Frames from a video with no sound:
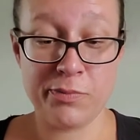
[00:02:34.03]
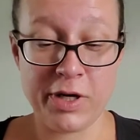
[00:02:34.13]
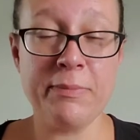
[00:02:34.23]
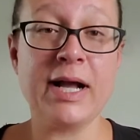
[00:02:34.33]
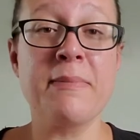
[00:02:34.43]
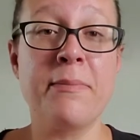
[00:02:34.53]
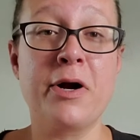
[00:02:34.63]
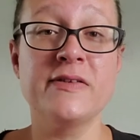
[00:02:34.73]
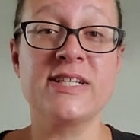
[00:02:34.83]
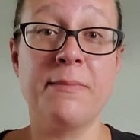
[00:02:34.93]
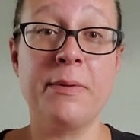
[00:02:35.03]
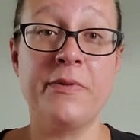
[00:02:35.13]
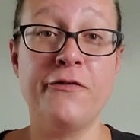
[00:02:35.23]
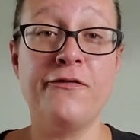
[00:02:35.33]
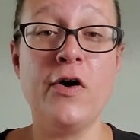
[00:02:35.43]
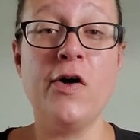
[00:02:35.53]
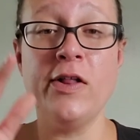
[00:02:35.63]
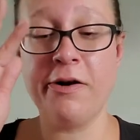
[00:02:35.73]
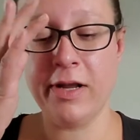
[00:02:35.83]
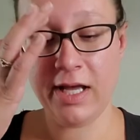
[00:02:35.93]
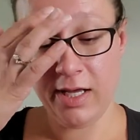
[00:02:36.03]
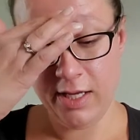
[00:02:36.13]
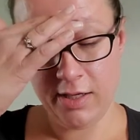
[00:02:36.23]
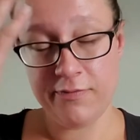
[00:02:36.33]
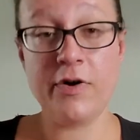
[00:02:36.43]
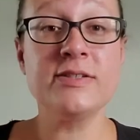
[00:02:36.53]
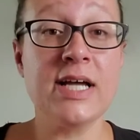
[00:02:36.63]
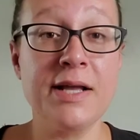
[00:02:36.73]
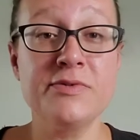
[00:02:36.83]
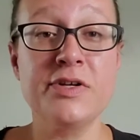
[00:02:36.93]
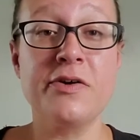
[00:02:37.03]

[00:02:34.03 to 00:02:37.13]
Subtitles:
Bring Back My Bar that's coming up in the fall time.